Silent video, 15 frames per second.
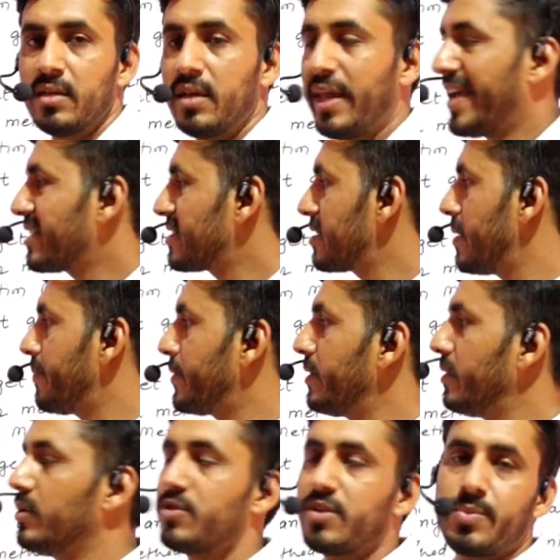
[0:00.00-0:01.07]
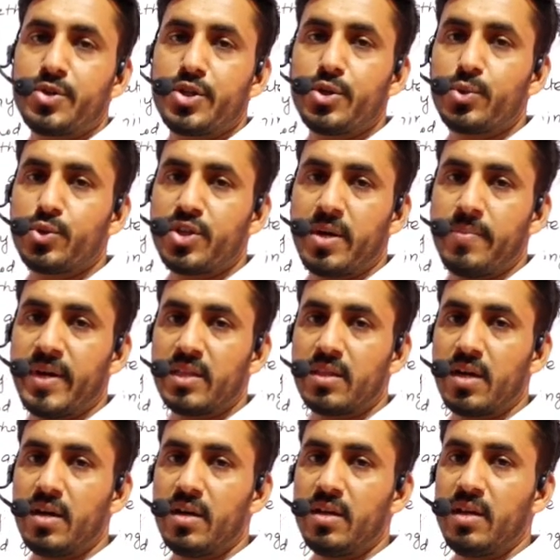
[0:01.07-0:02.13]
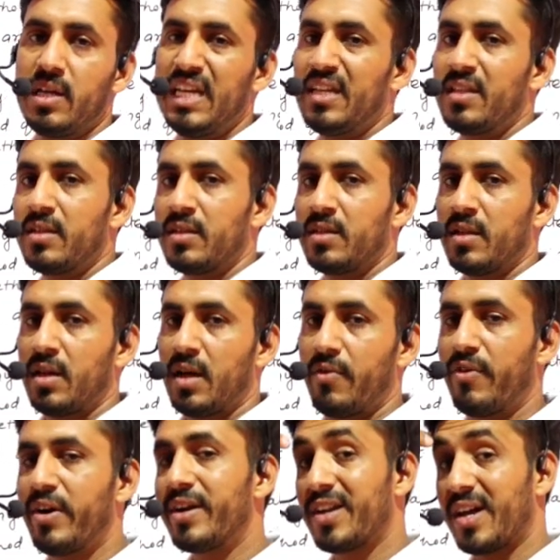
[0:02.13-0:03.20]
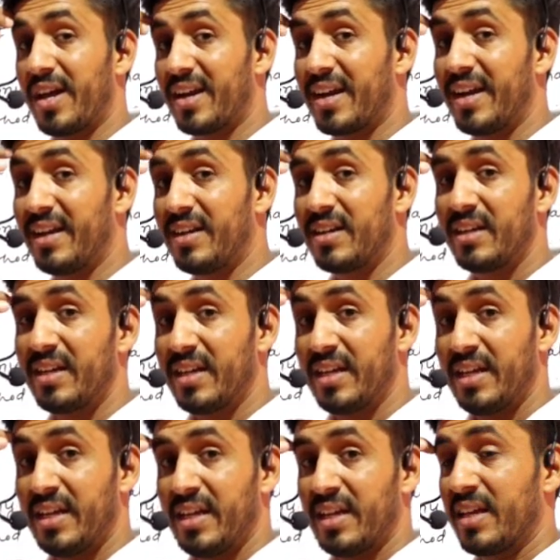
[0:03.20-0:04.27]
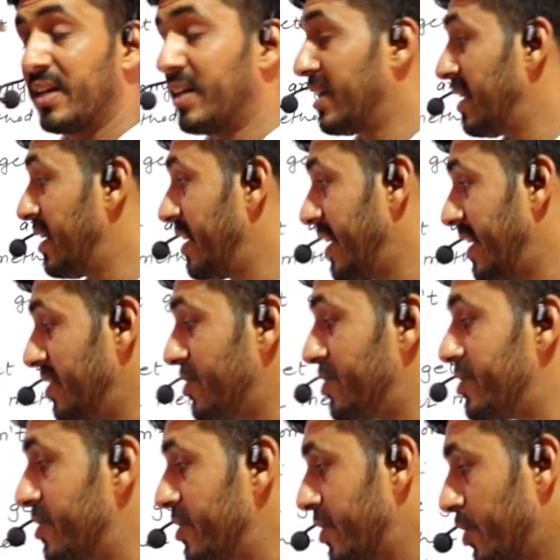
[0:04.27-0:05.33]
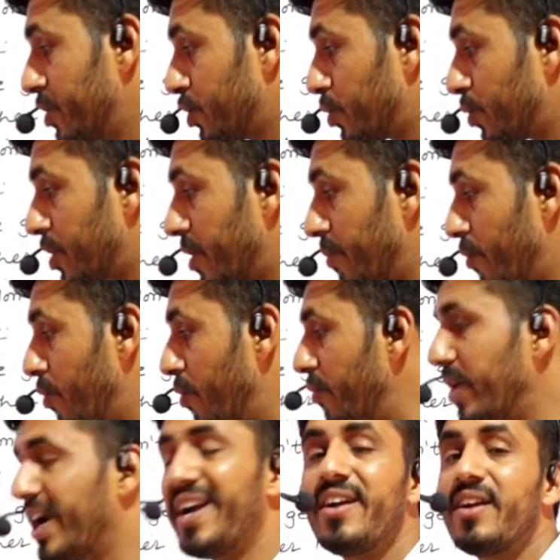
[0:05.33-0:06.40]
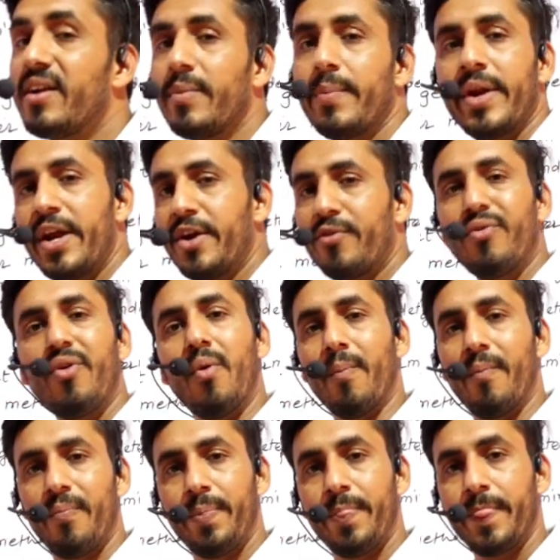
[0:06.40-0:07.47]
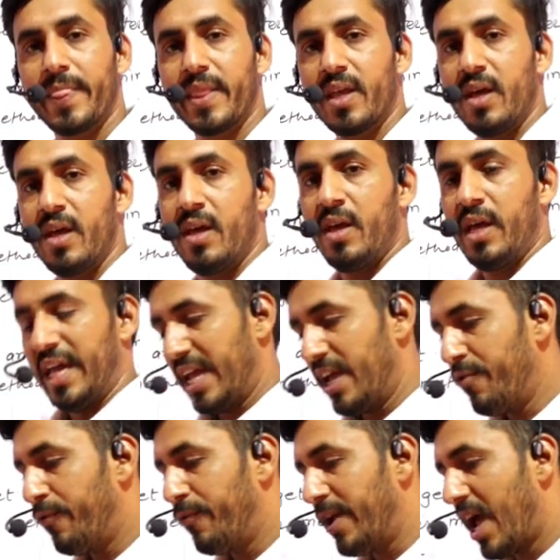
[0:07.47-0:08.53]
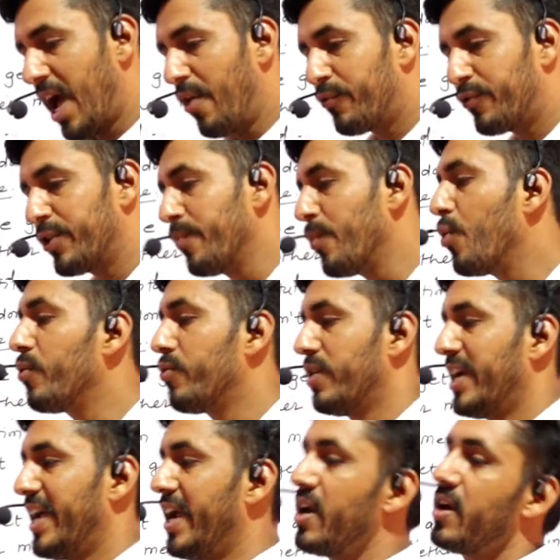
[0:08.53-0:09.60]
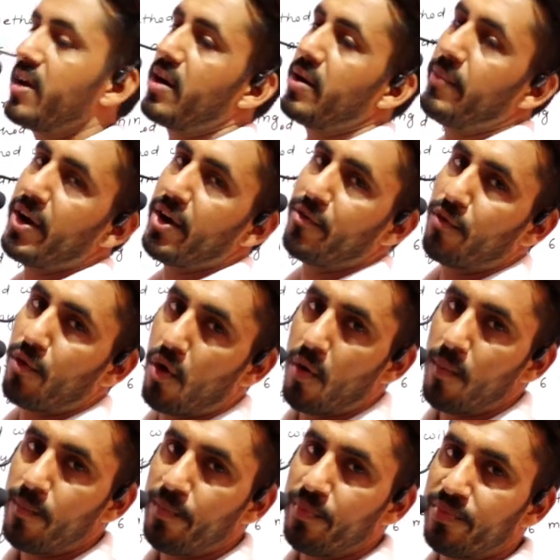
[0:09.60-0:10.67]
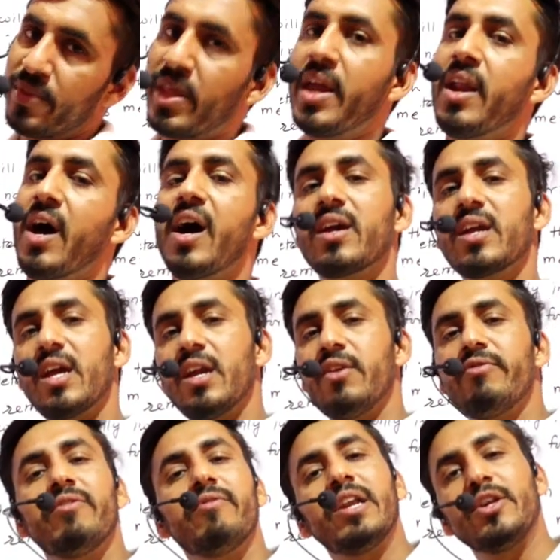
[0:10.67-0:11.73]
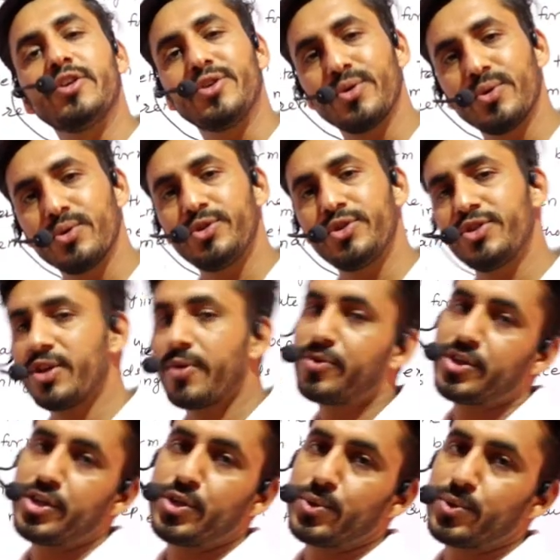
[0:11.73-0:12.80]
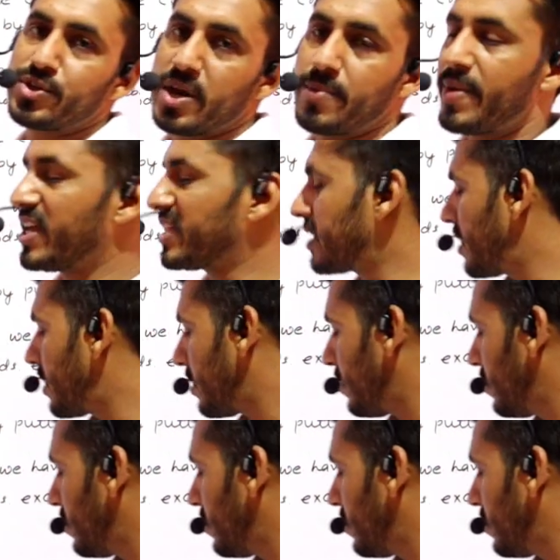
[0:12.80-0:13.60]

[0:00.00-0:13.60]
except substitution method, our target is to remove indeterminate form. If we have removed indeterminate form, then again we will use substitution method.